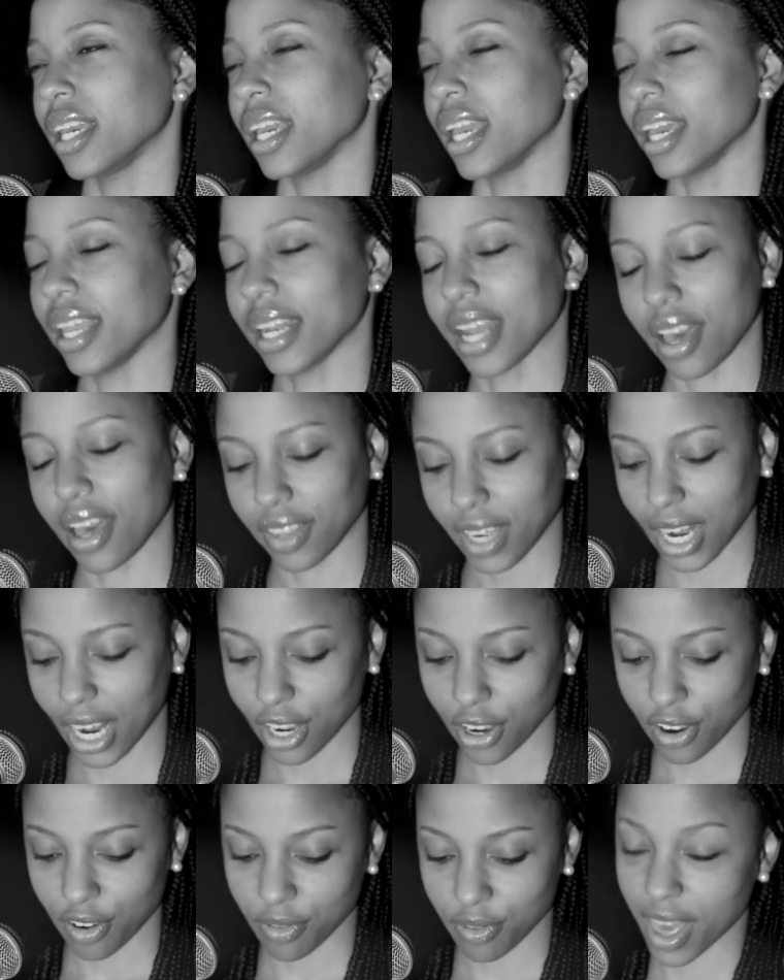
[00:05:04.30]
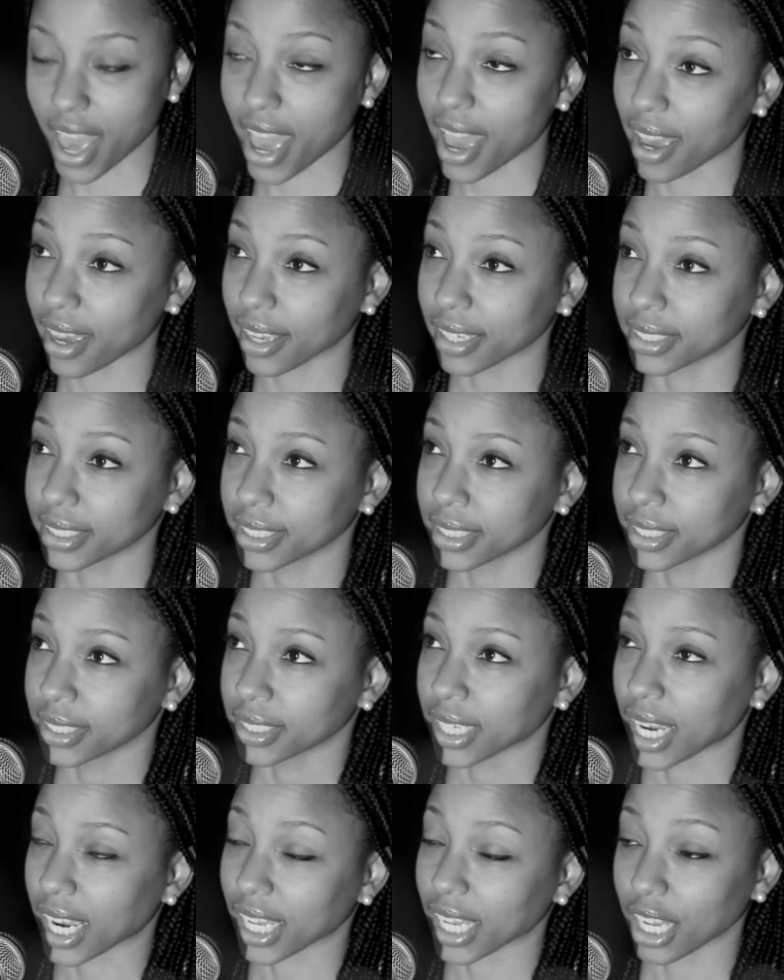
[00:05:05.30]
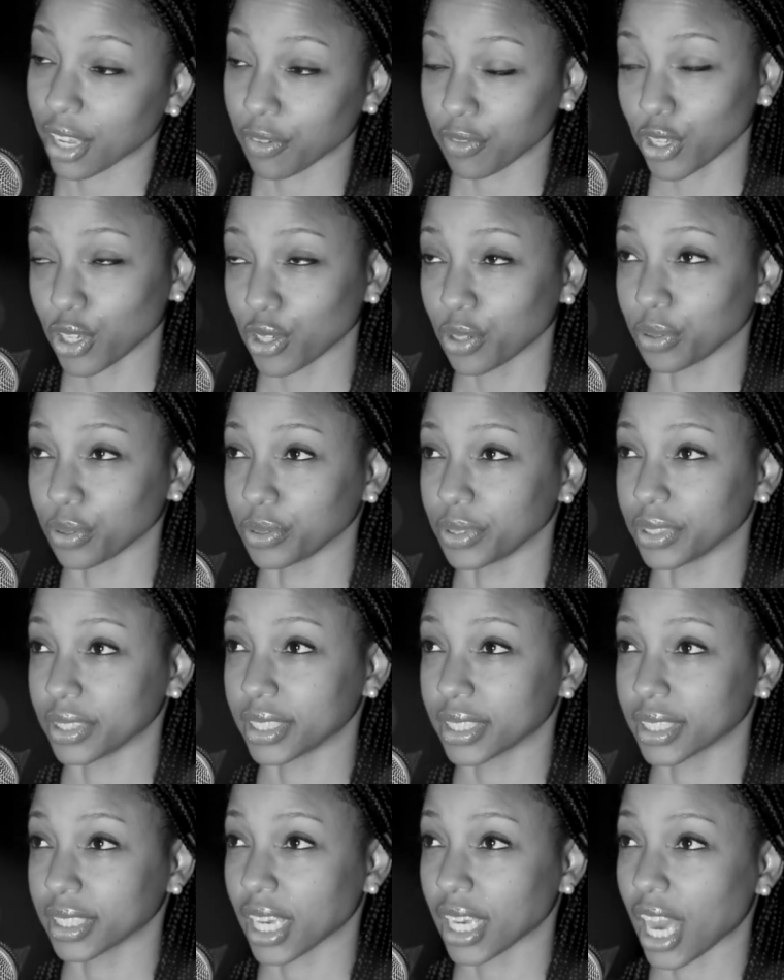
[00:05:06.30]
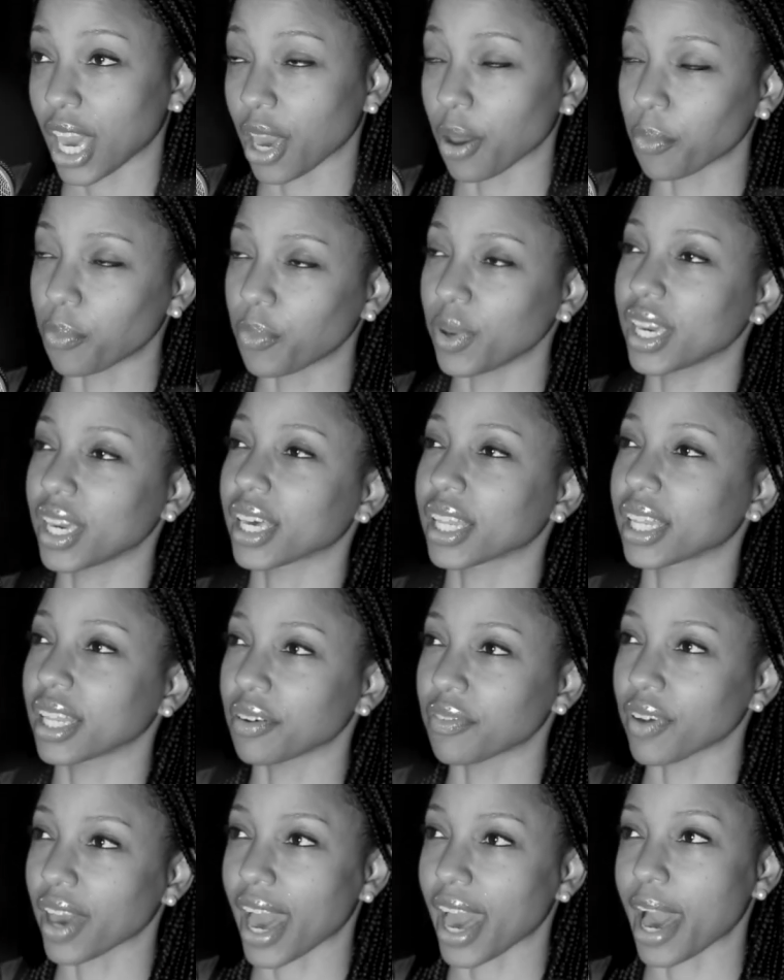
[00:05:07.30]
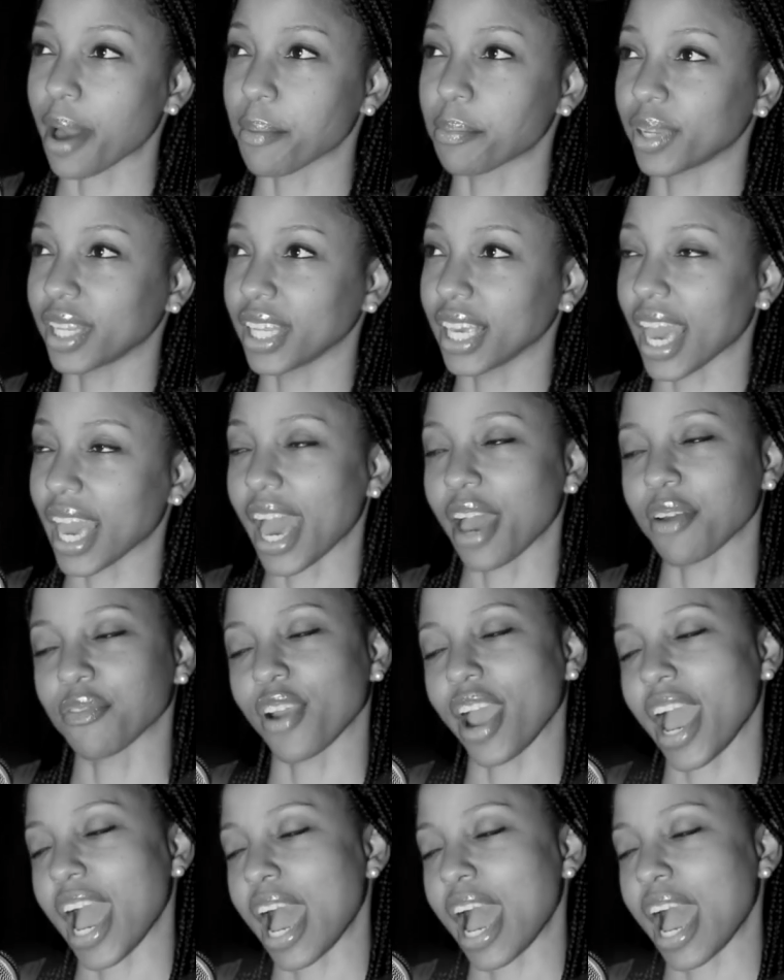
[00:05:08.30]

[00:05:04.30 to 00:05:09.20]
And now that I know that, I can love you. And we can live happily ever